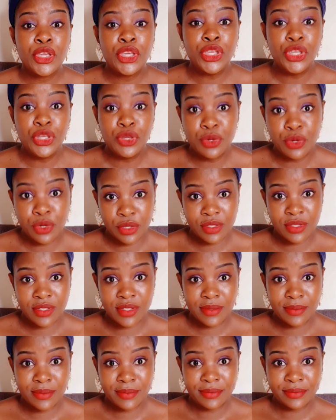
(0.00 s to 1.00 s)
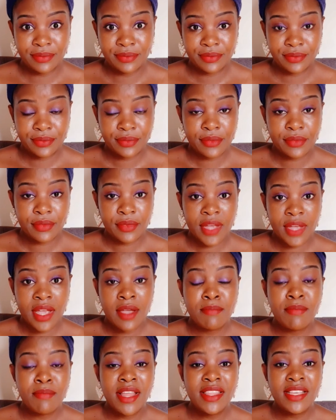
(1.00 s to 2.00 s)
euros.
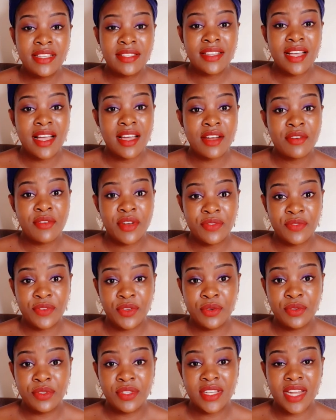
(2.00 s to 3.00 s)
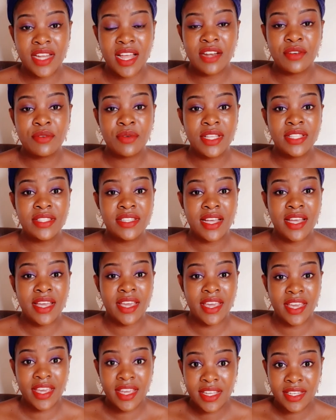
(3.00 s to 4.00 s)
But this girl refused and went
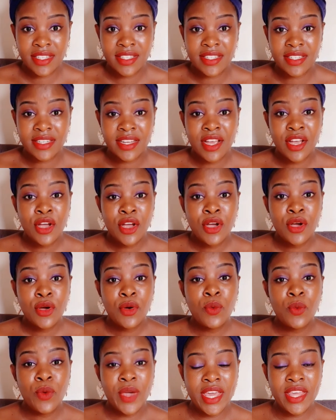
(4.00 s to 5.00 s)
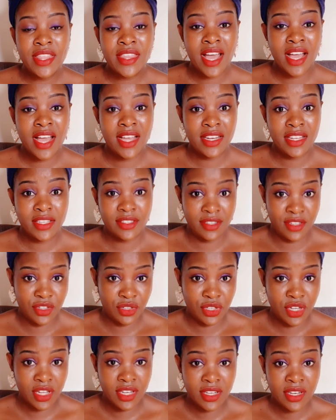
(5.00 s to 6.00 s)
ahead with her
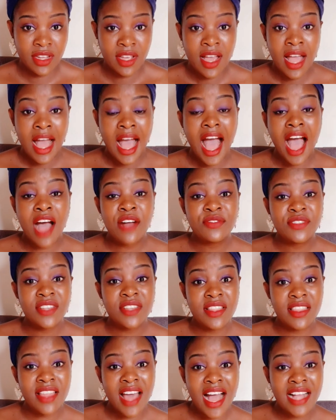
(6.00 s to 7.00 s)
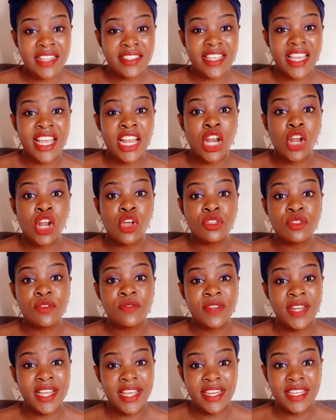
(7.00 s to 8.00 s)
decision. After that, a lot
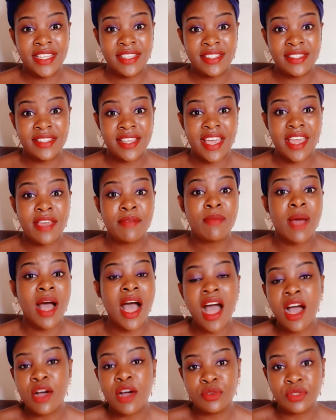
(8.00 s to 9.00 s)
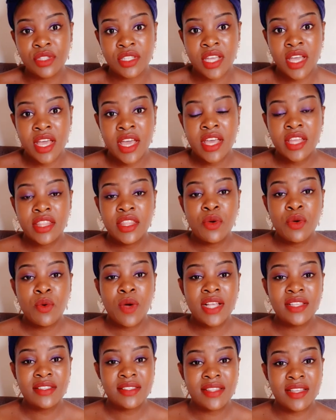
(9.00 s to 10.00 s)
of ladies came out, the
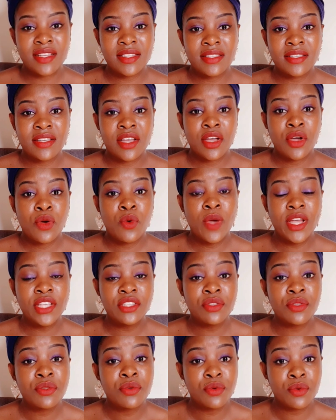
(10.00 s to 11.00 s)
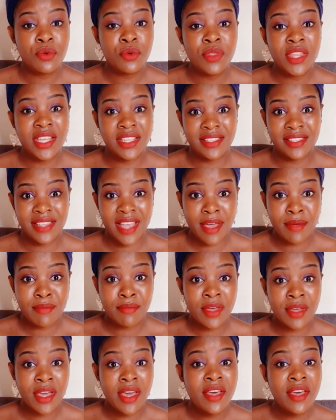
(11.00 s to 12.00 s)
ones that went through the
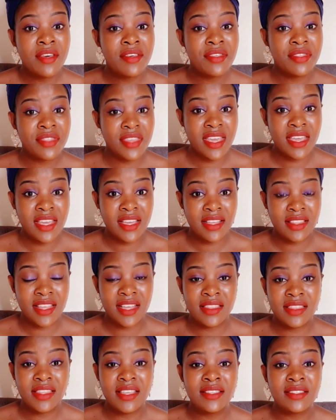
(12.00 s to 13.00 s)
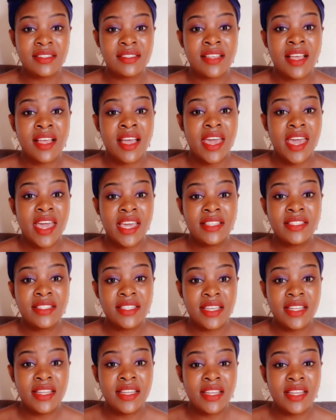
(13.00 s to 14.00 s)
same thing that this
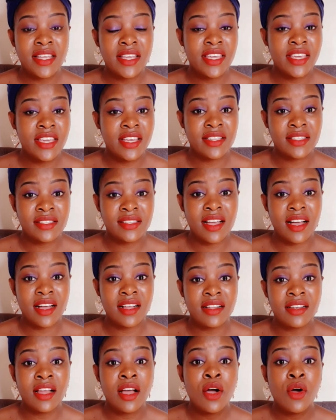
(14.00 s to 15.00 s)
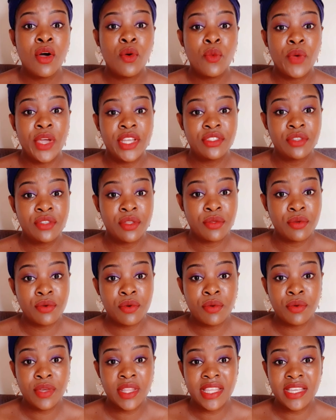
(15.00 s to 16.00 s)
18 years girl went
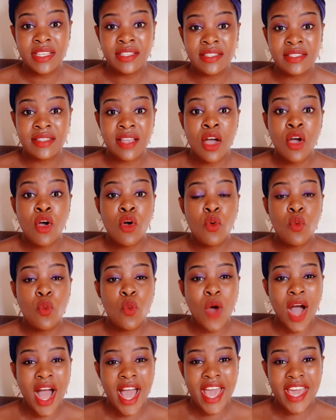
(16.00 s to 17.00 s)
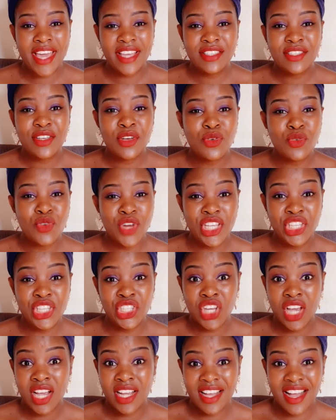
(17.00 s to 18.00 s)
through with this white rich
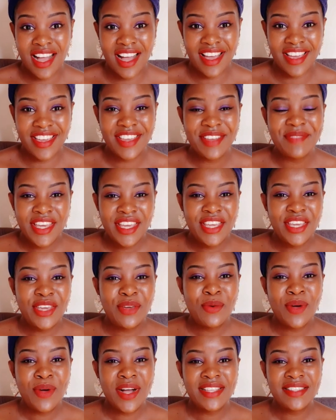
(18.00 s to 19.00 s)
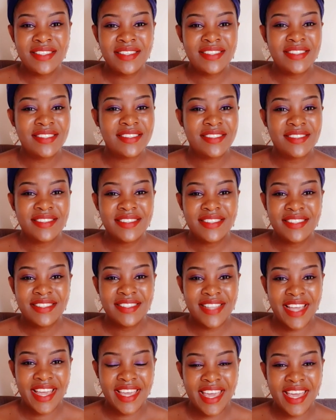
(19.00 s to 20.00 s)
guy. He was
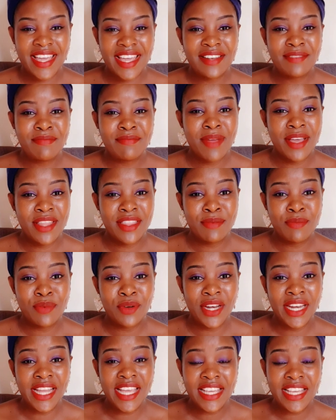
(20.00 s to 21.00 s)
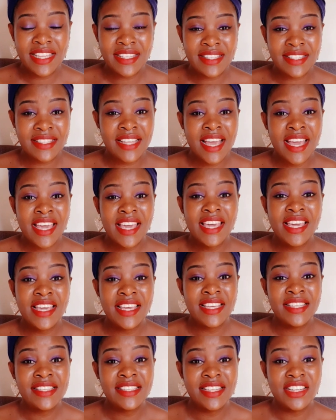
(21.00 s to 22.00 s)
taken by the police.
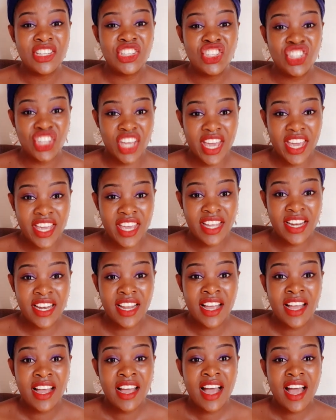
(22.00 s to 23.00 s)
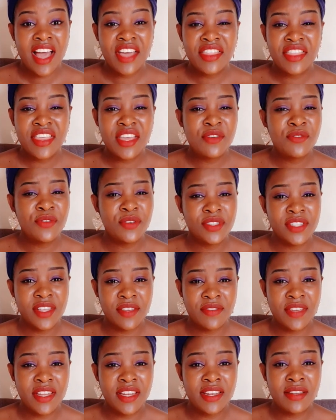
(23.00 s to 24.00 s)
He is in jail I think for
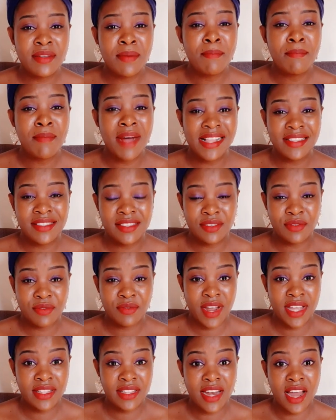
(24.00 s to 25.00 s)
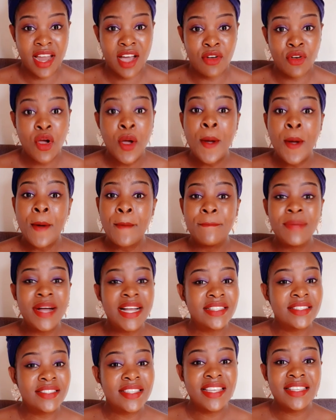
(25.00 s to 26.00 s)
seven months right now.
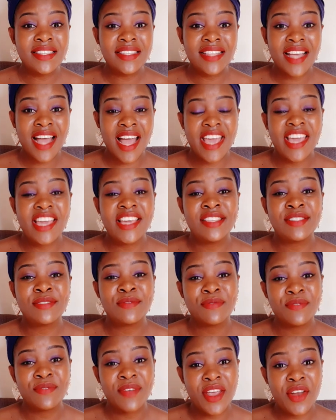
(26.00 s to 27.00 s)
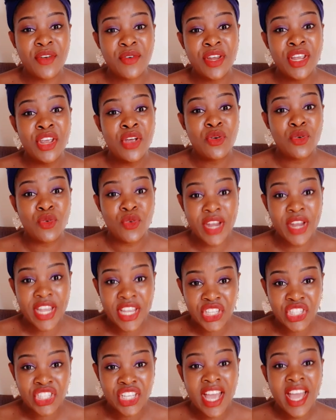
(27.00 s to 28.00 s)
But this guy is very
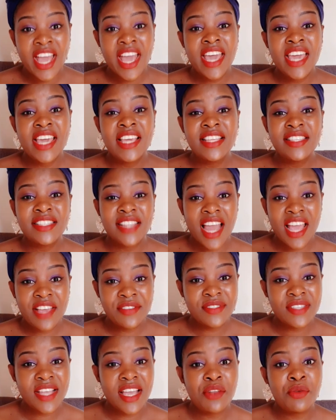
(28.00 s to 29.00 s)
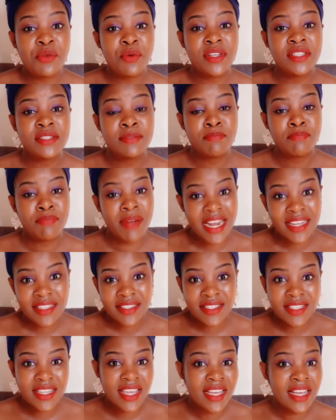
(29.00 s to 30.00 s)
rich. His lifestyle was
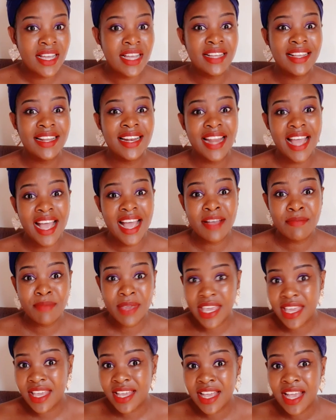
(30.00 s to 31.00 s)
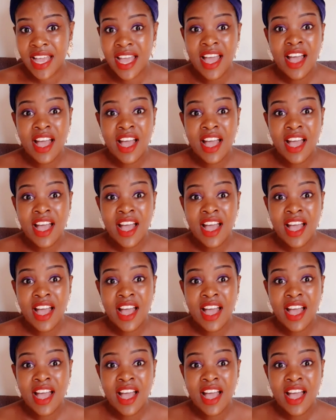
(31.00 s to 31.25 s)
partying, clubbing,